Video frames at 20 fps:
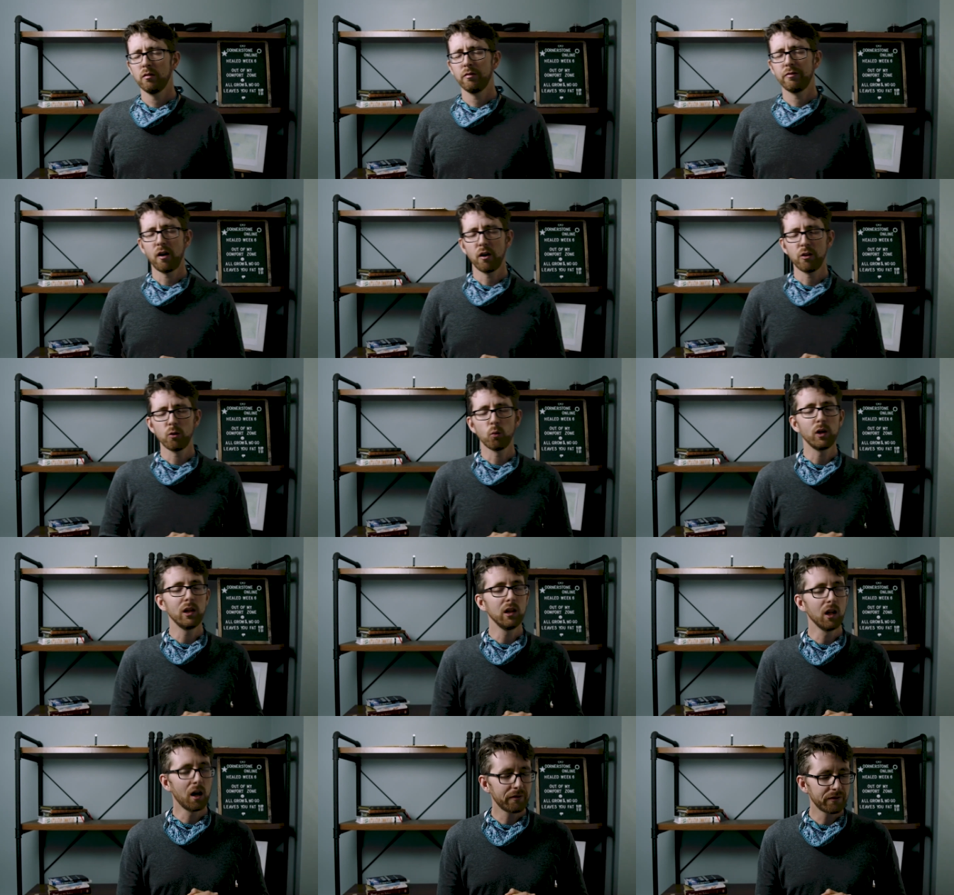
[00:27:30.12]
Father,
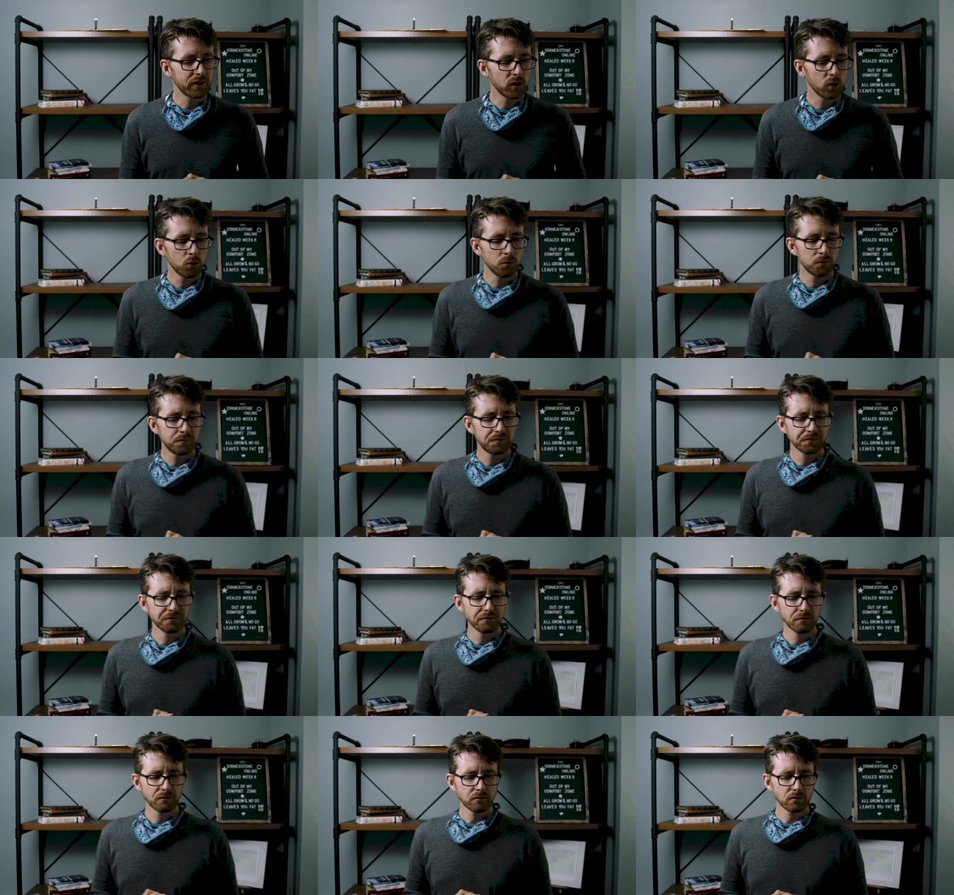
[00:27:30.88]
we love you.
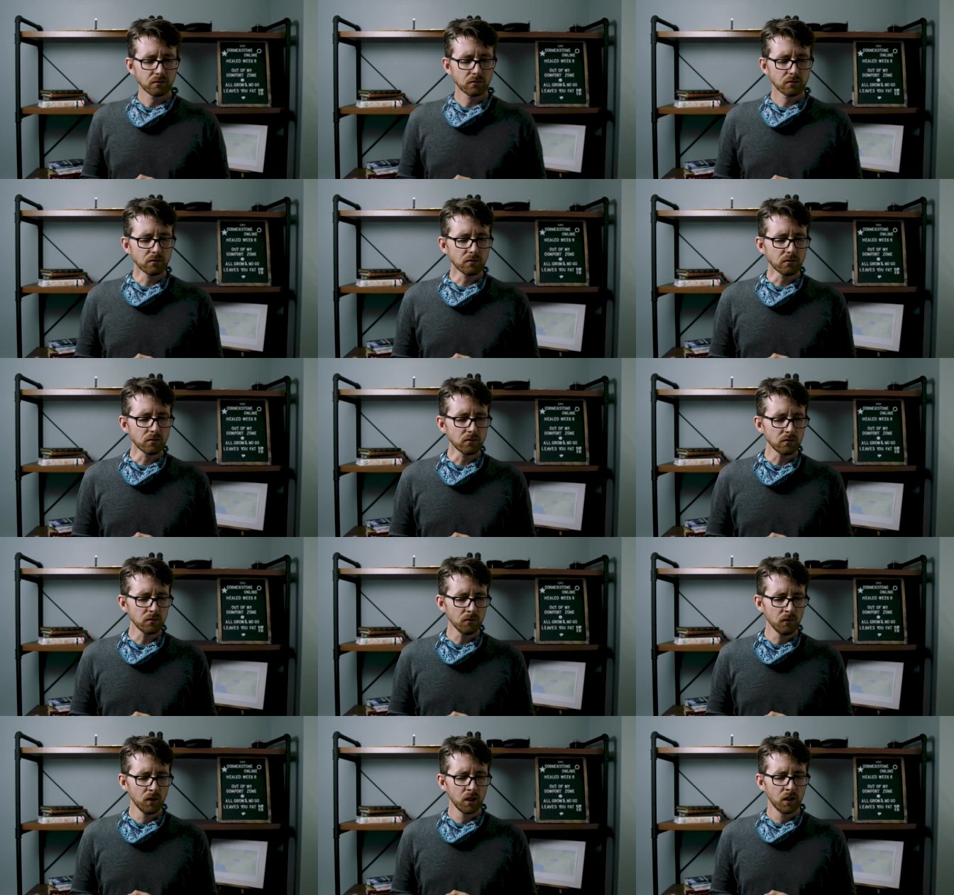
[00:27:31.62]

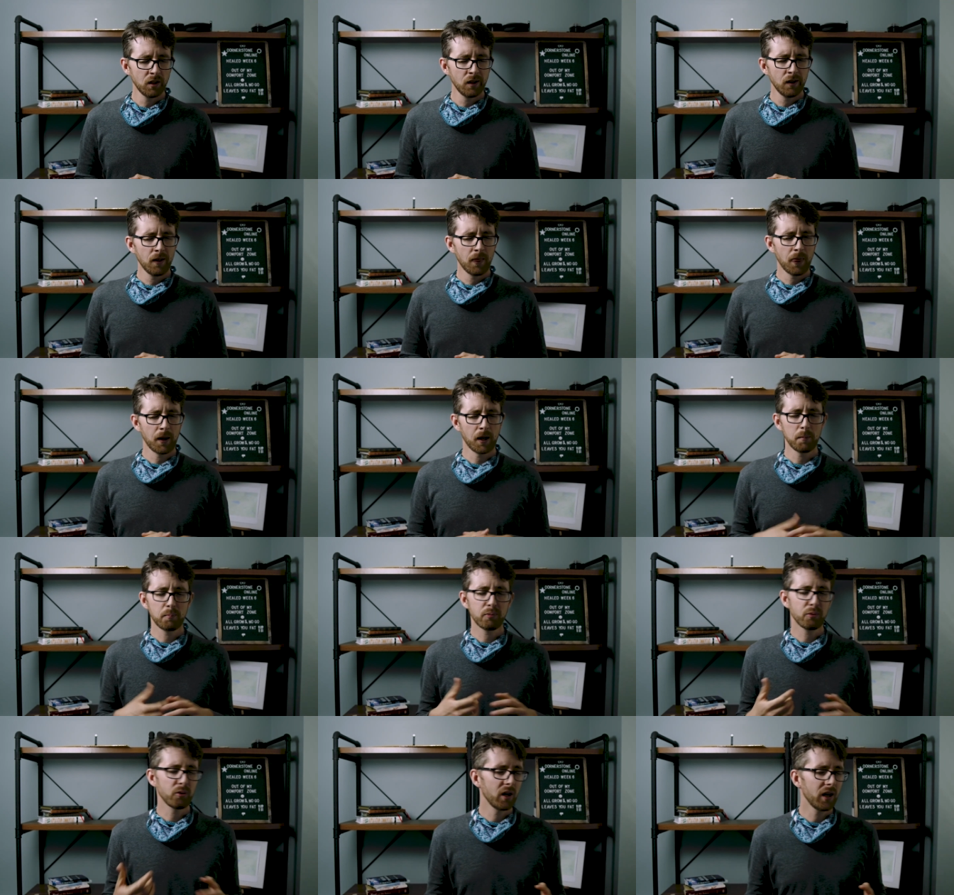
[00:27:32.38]
And I
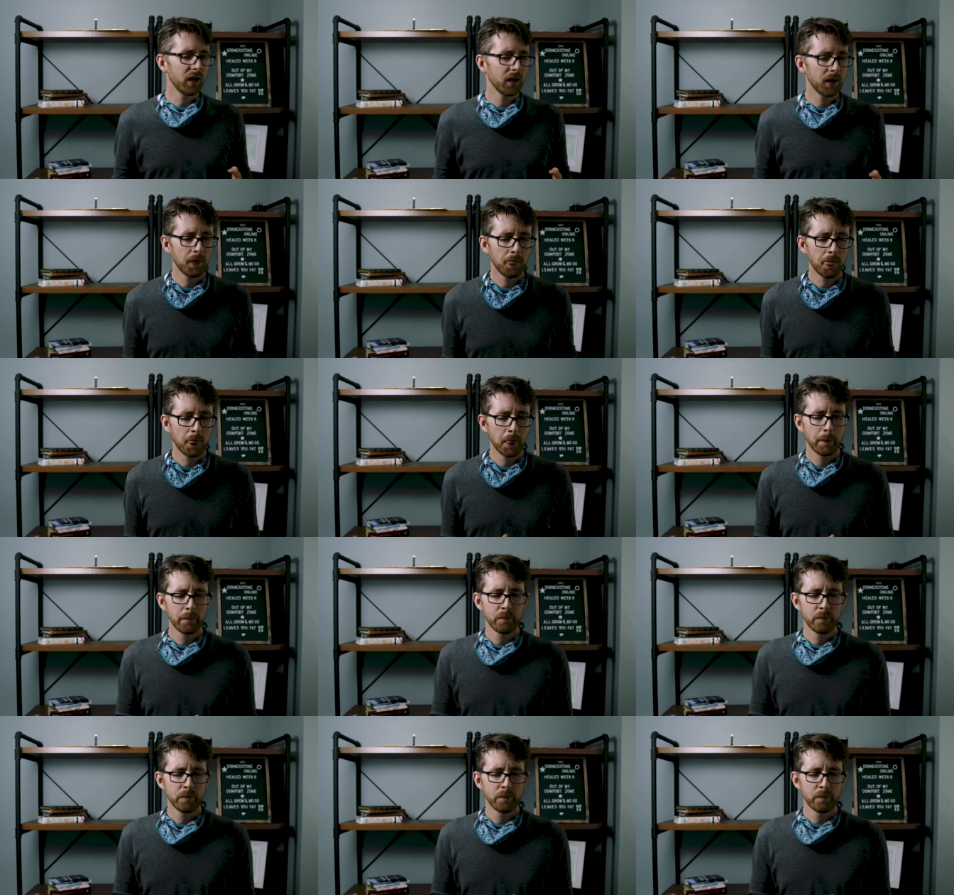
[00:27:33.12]
pray